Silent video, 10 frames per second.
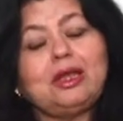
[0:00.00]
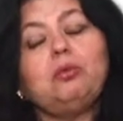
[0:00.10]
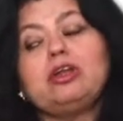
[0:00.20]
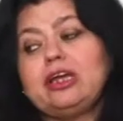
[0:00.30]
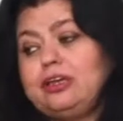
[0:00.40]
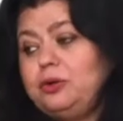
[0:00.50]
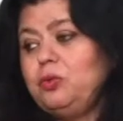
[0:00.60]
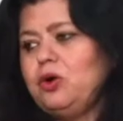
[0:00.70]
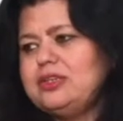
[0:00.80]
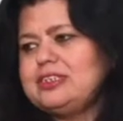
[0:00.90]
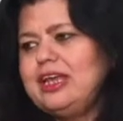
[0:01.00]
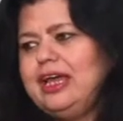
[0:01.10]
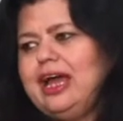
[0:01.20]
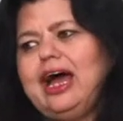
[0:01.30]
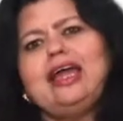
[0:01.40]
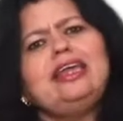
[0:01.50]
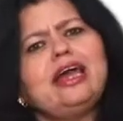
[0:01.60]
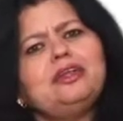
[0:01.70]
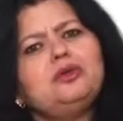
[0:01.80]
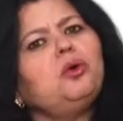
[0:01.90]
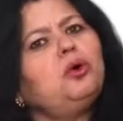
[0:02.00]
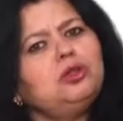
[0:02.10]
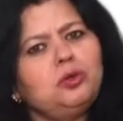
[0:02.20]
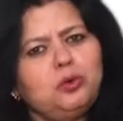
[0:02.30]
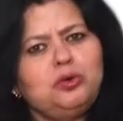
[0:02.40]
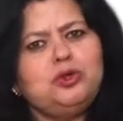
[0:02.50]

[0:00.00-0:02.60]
What I did was, I gathered all the old